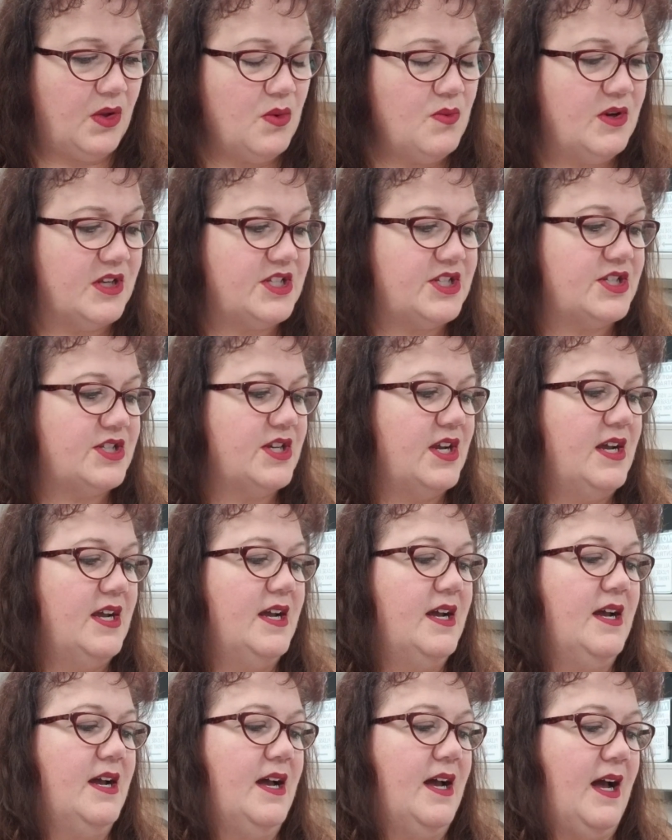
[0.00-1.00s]
which
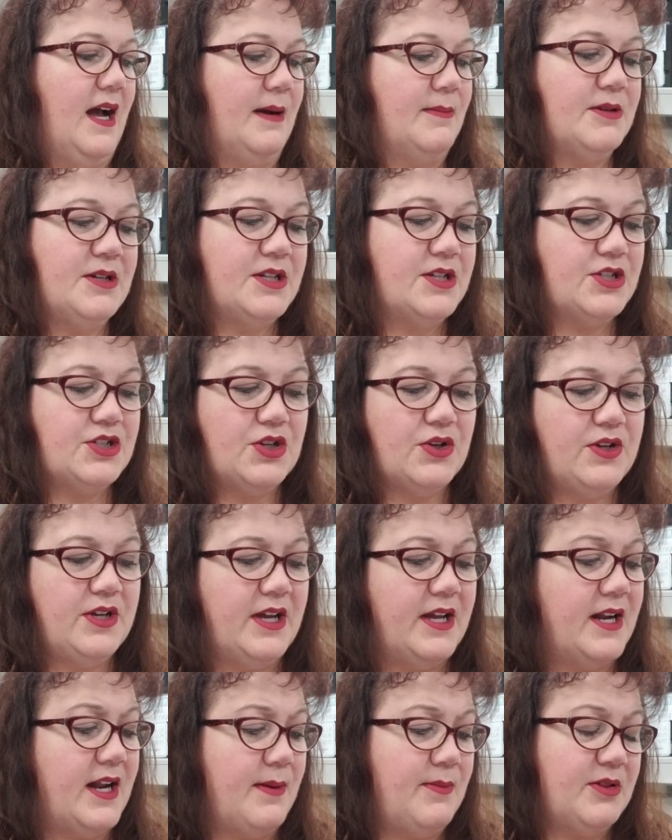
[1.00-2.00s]
I'm going to show you,
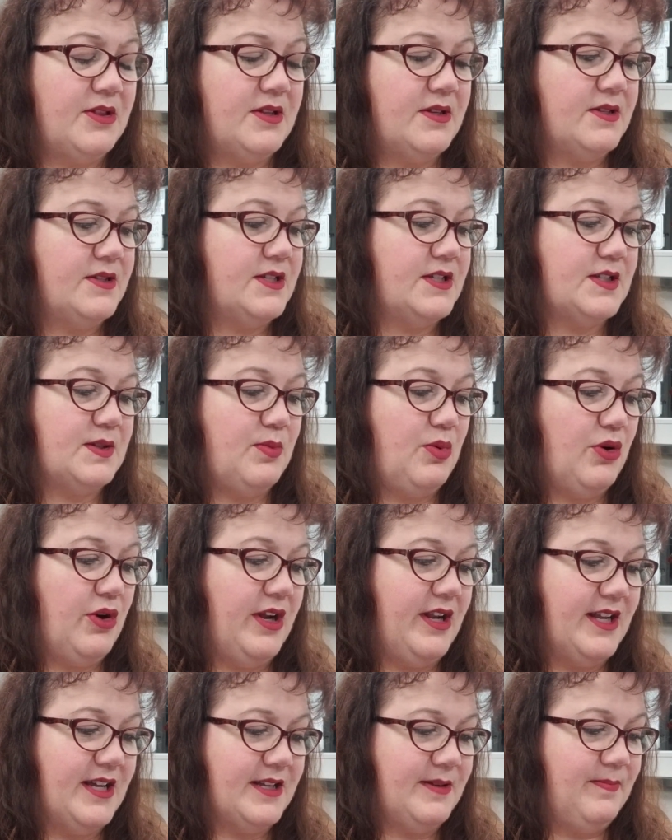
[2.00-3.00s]
and I'm a little
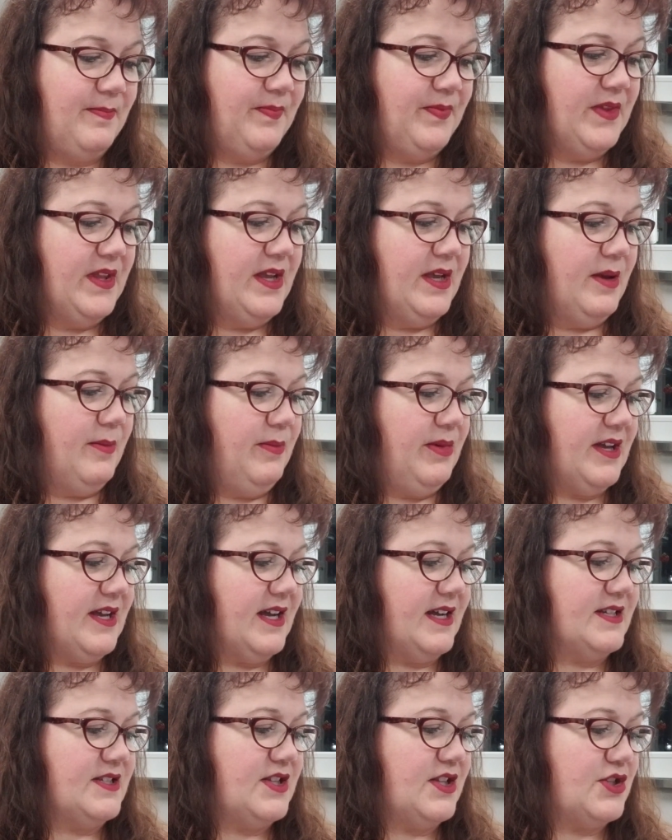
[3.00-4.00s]
disappointed
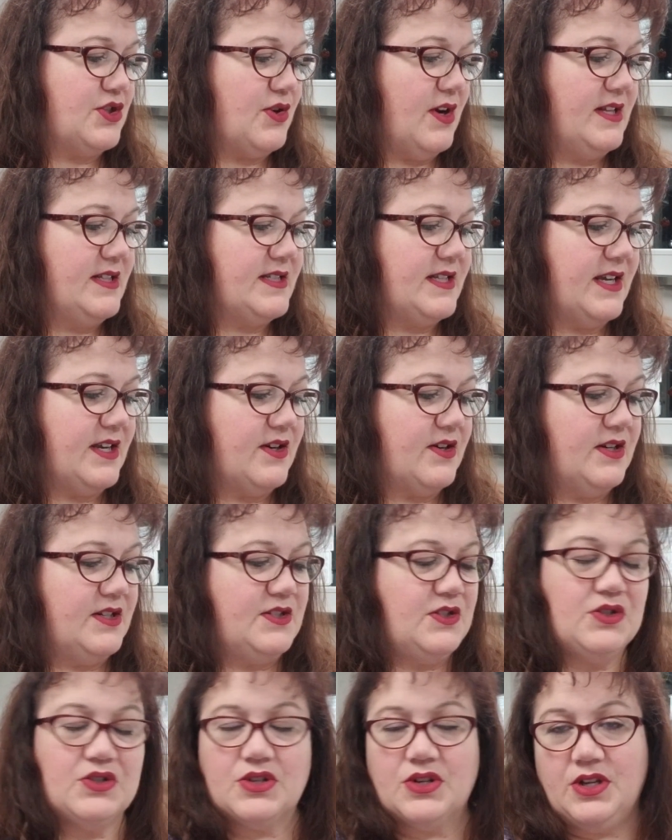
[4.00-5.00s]
because the trendsetter
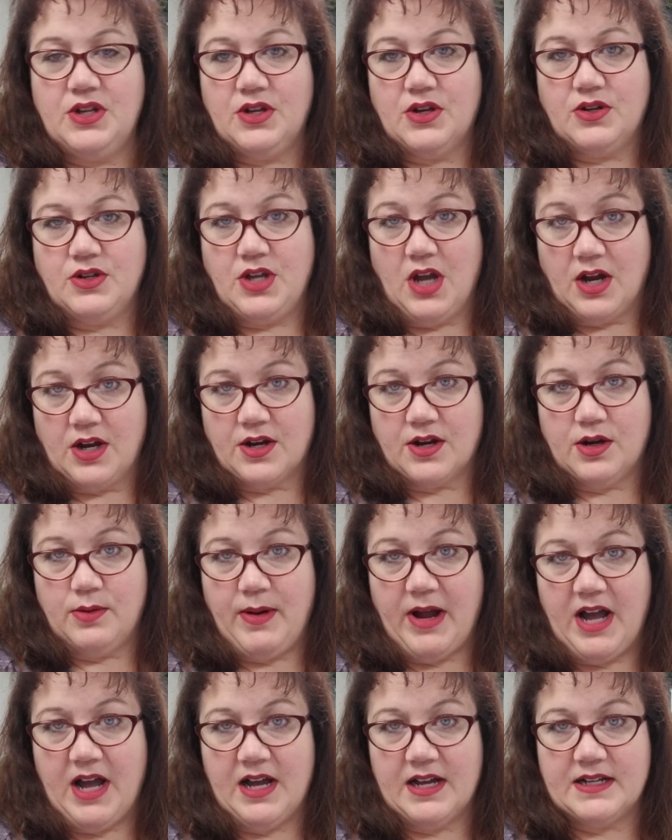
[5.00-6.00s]
is usually your younger
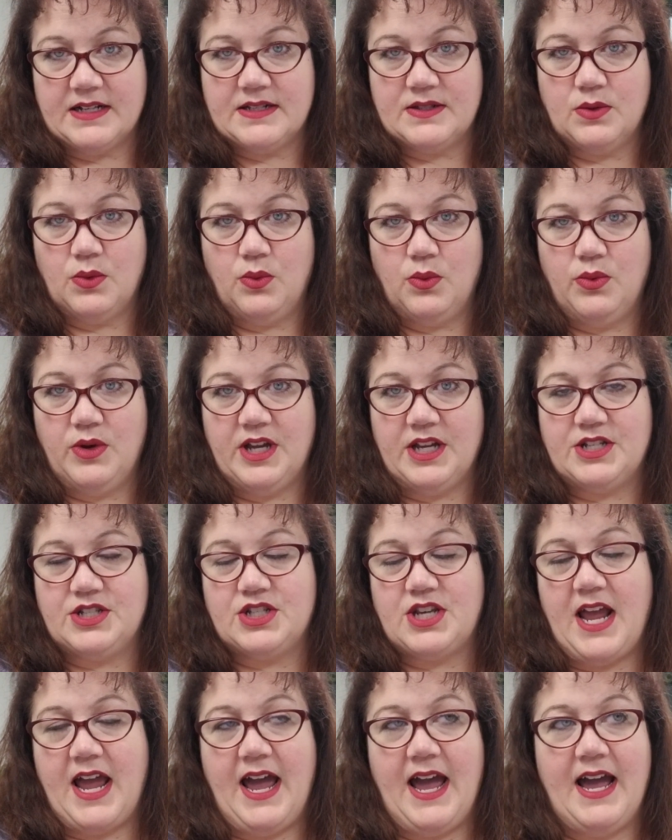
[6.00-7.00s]
box,
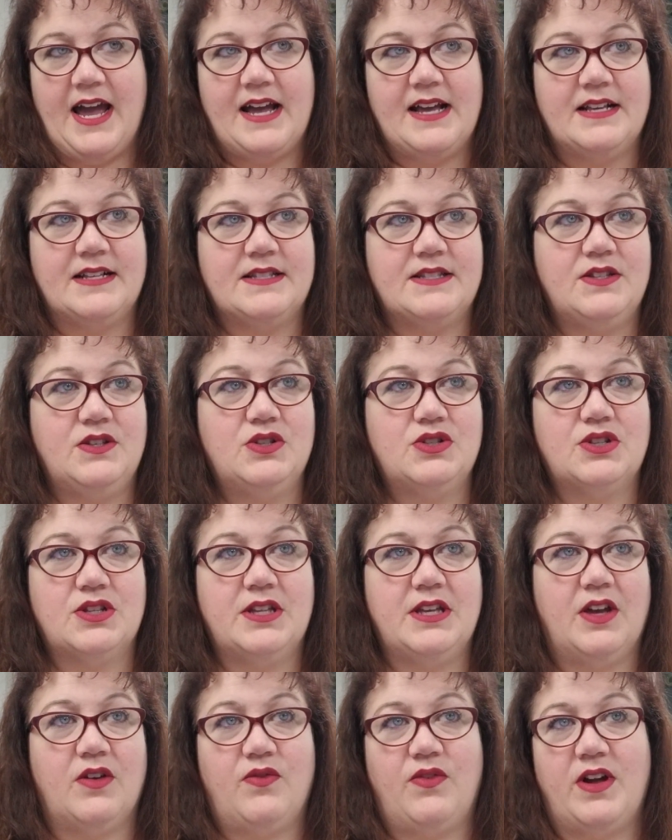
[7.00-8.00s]
which has
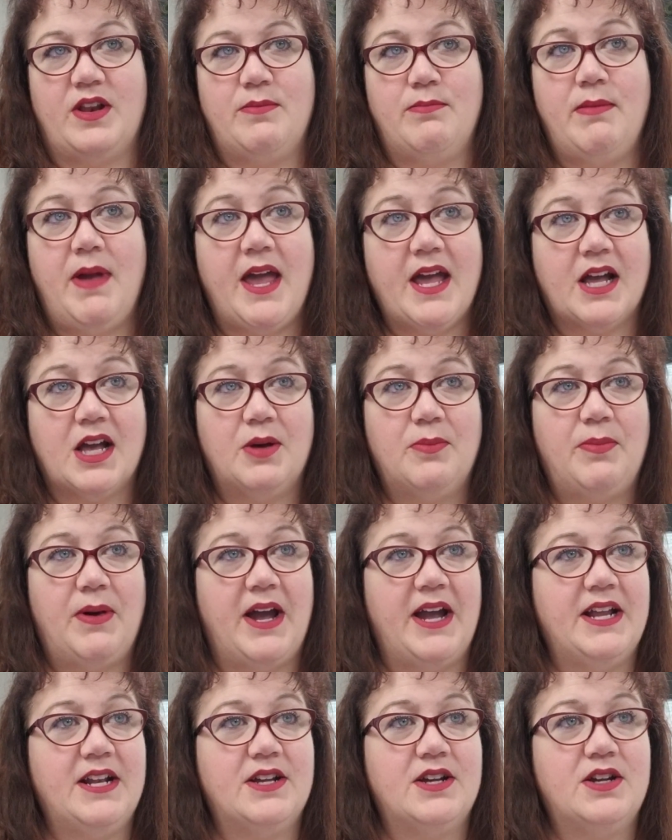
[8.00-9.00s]
usually a fun makeup
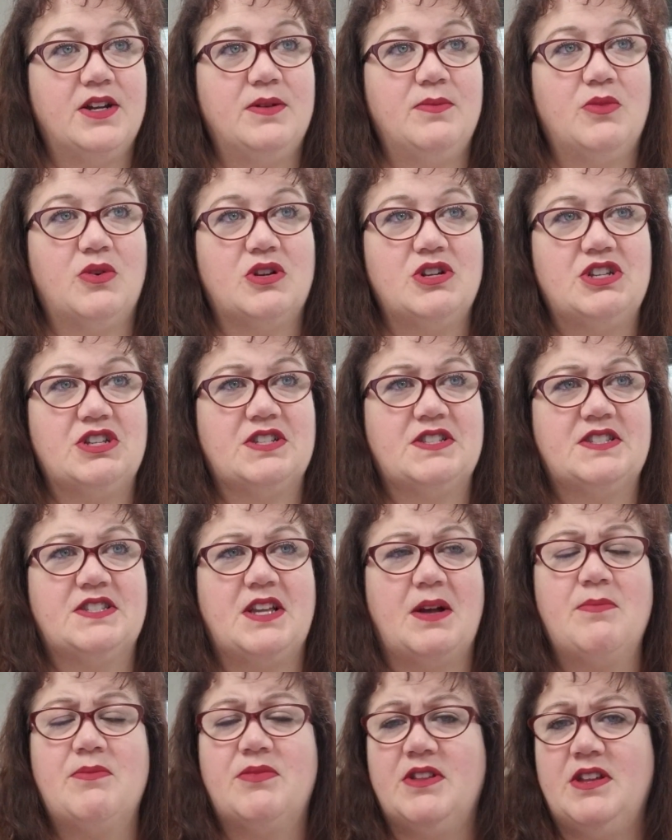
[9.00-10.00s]
item or just
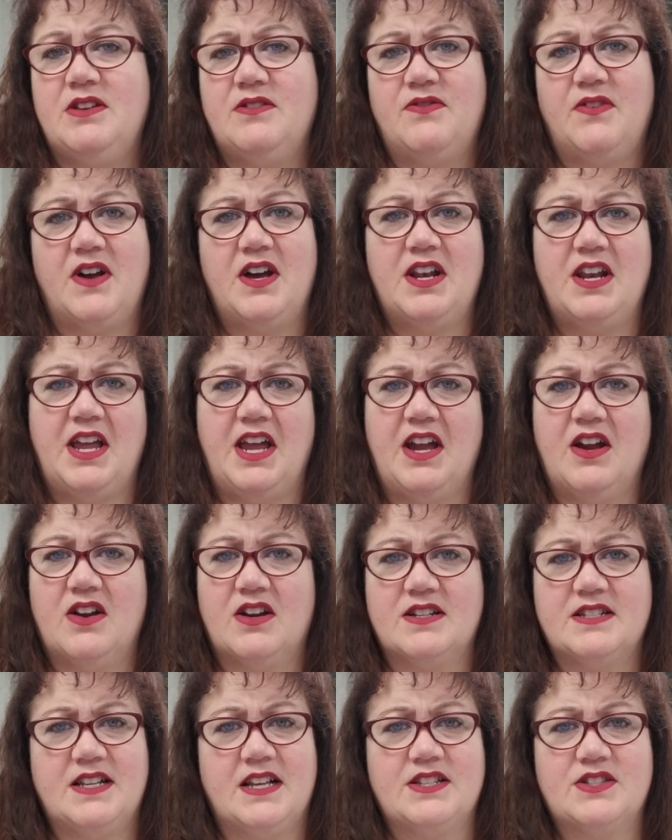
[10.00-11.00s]
something fun, a hair
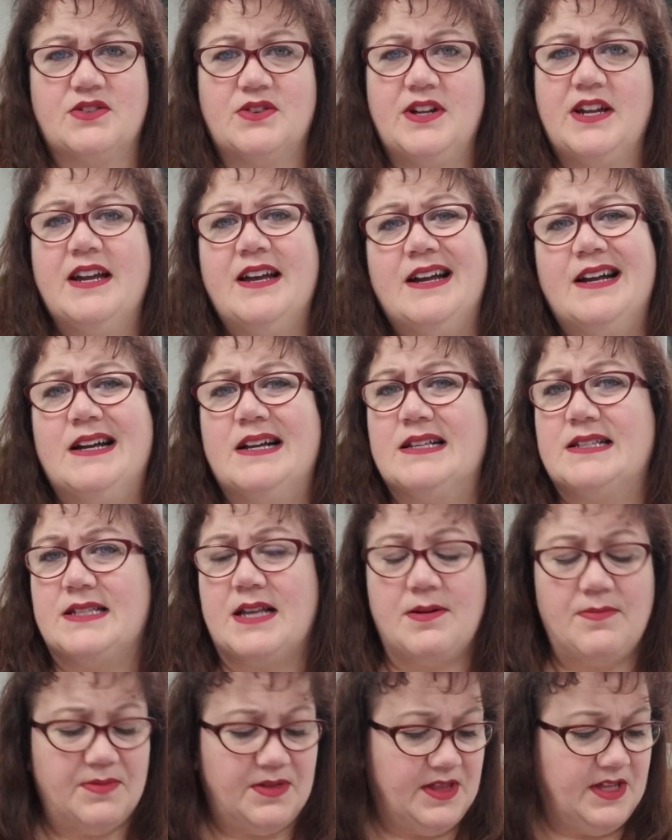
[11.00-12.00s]
accessory,
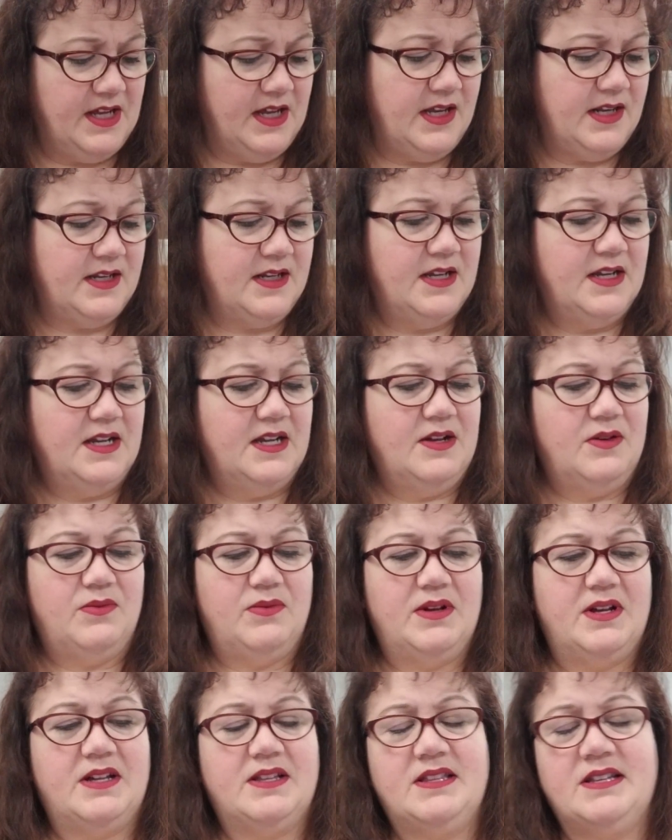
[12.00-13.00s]
something.
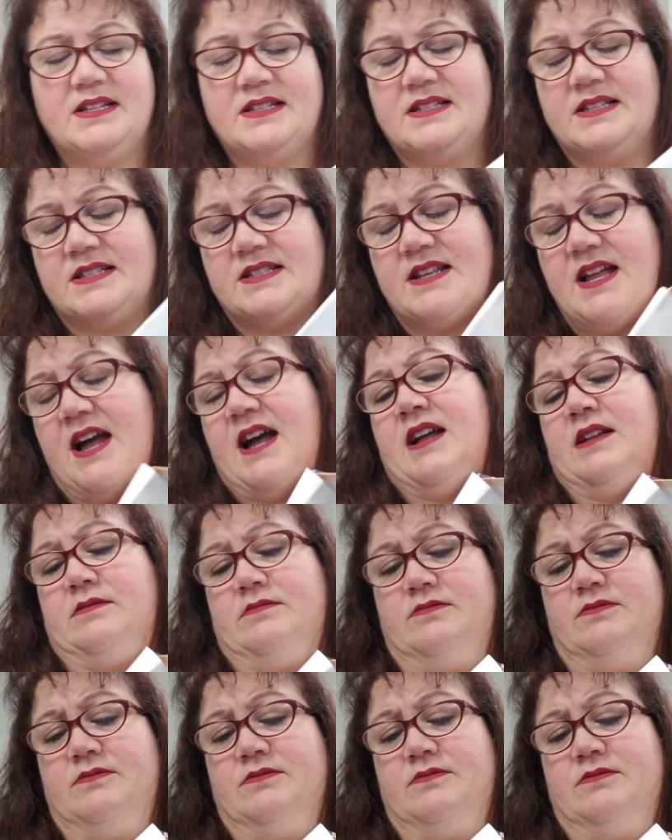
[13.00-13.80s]
Well, this is not